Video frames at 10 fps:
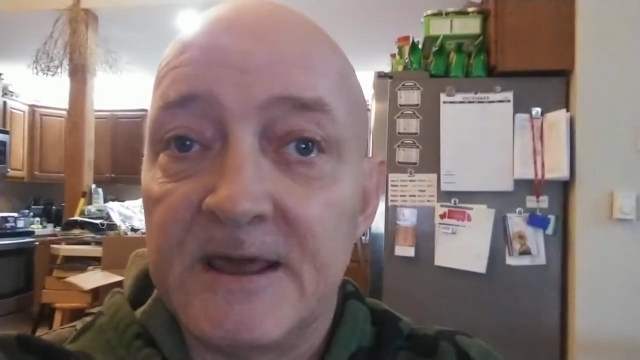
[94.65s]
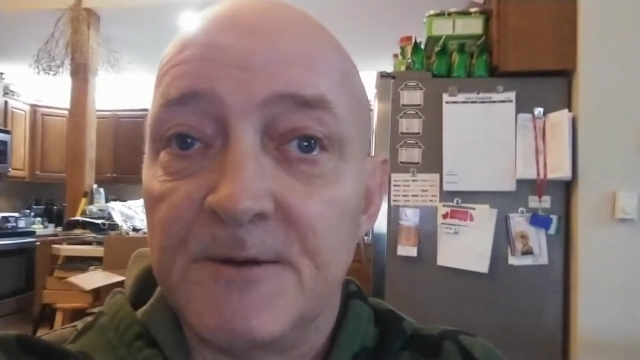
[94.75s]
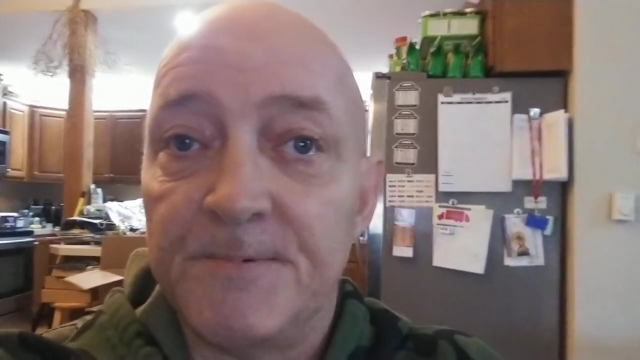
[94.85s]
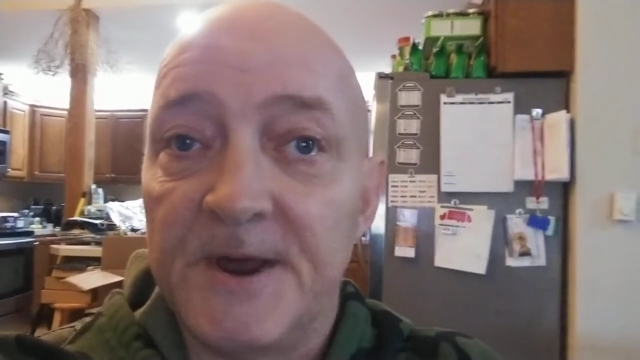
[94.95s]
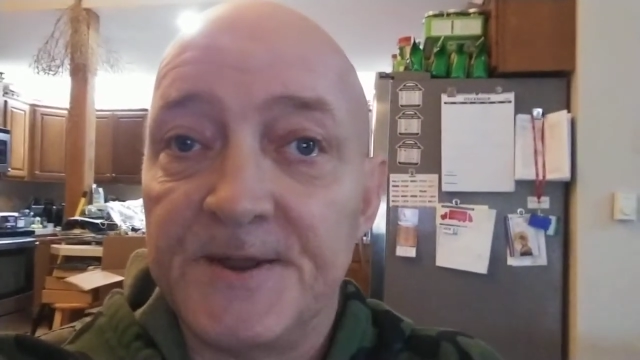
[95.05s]

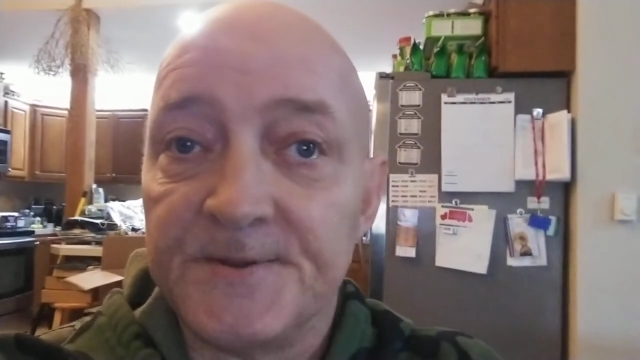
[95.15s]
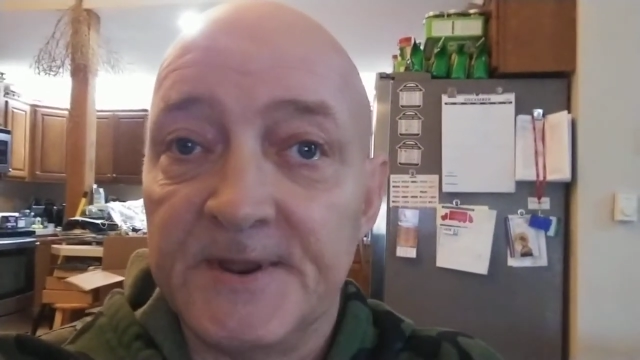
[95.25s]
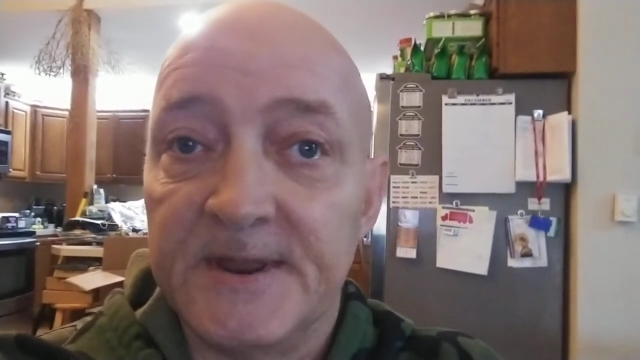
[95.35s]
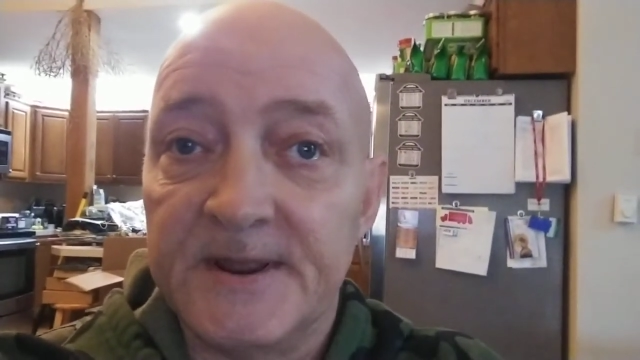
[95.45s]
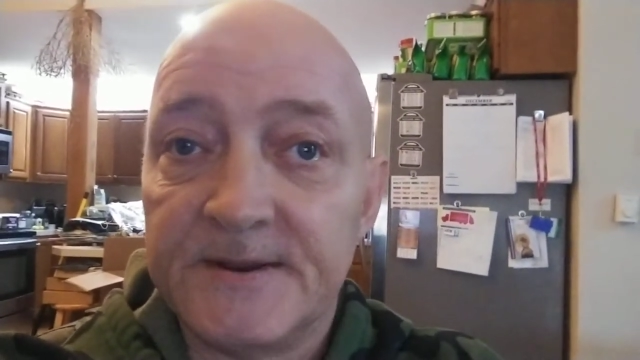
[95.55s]
Enterprise
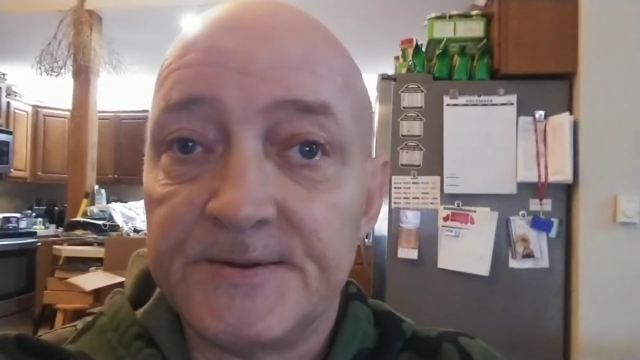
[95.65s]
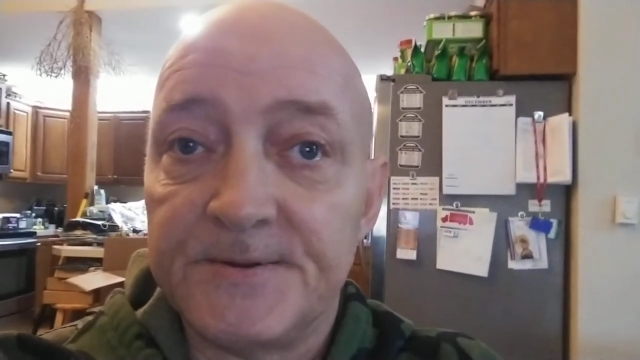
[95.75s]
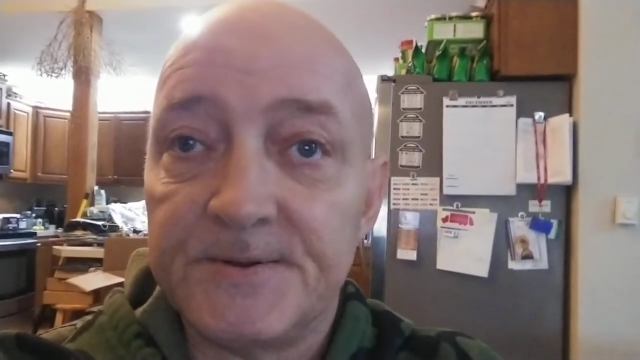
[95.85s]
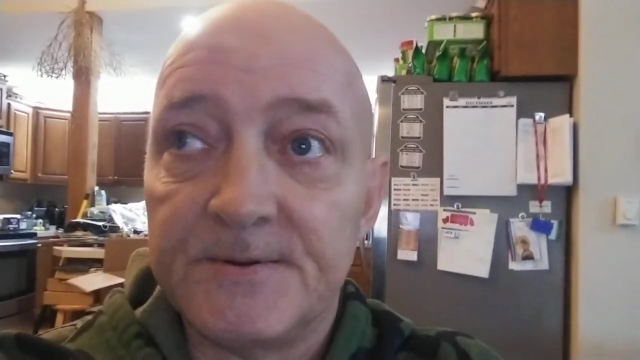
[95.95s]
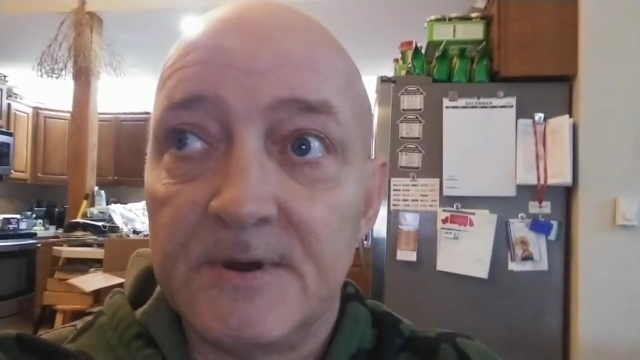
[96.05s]

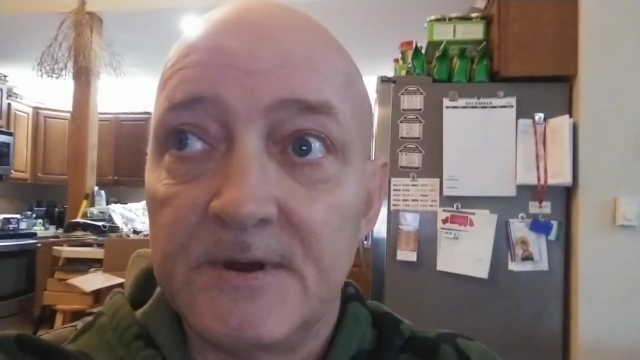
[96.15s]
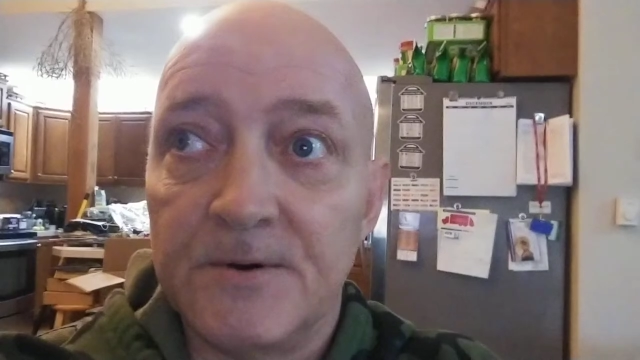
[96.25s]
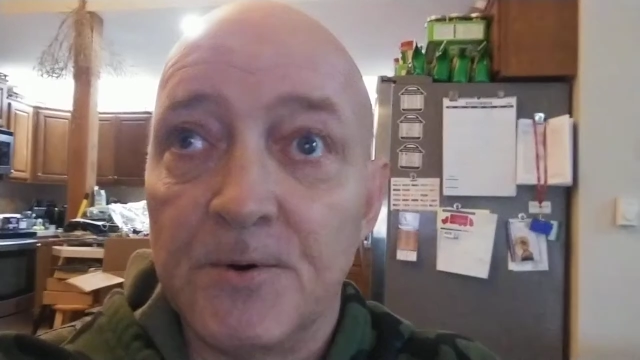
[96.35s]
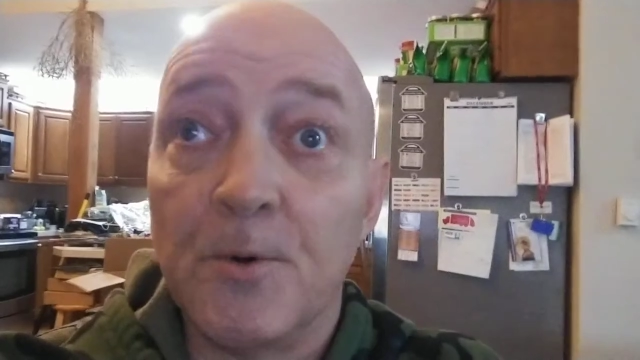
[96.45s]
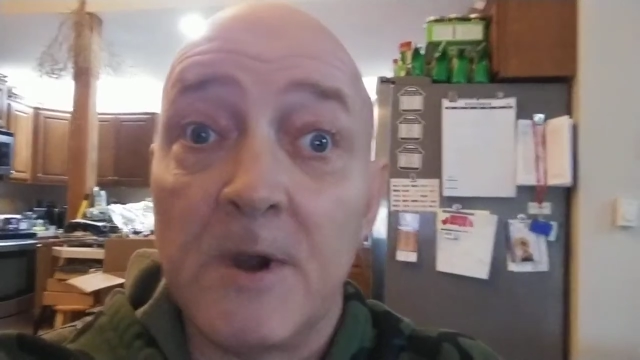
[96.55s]
Linux
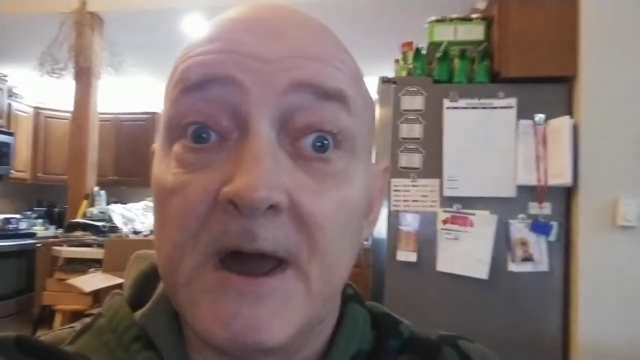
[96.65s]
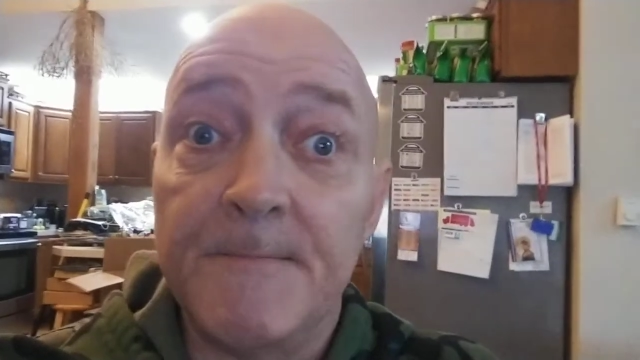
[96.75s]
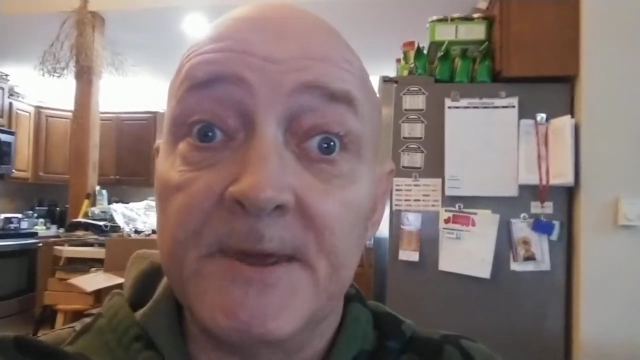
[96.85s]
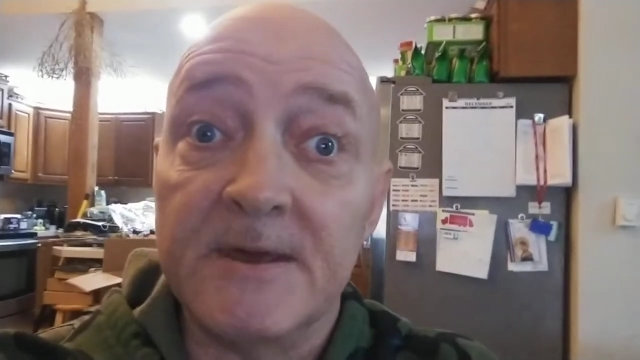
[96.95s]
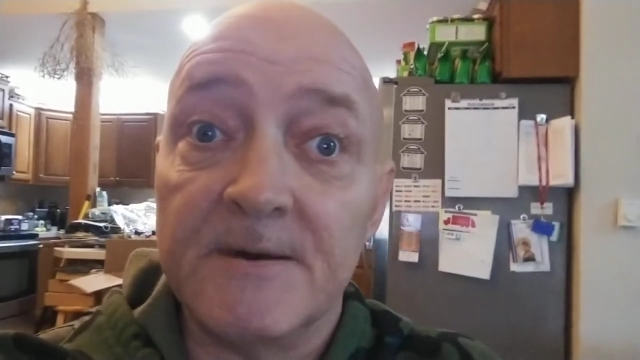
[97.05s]
or
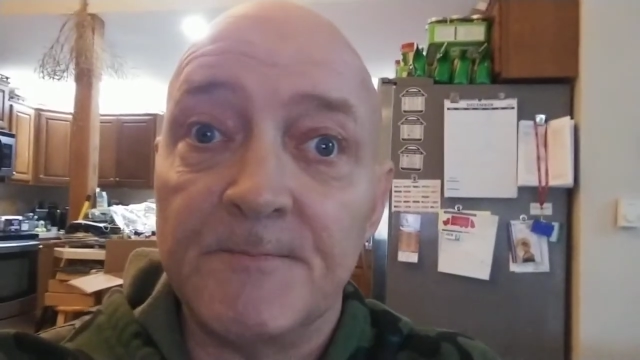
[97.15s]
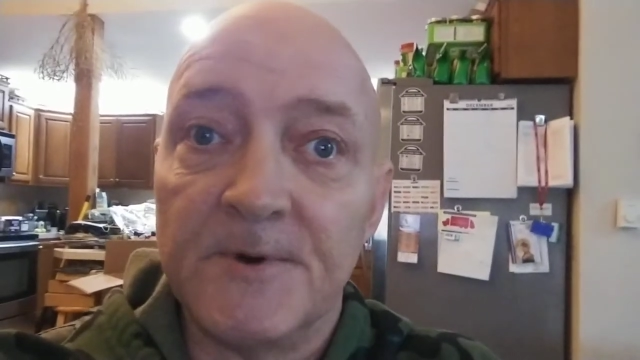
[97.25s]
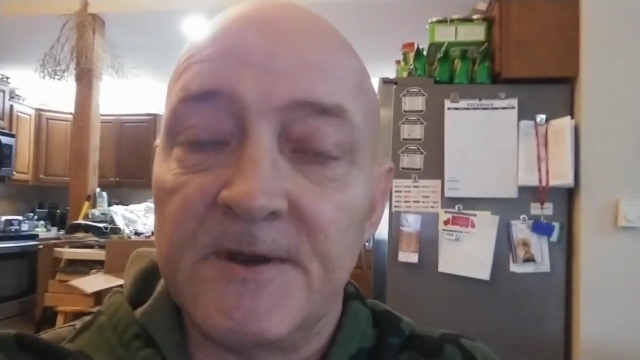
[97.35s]
IBM,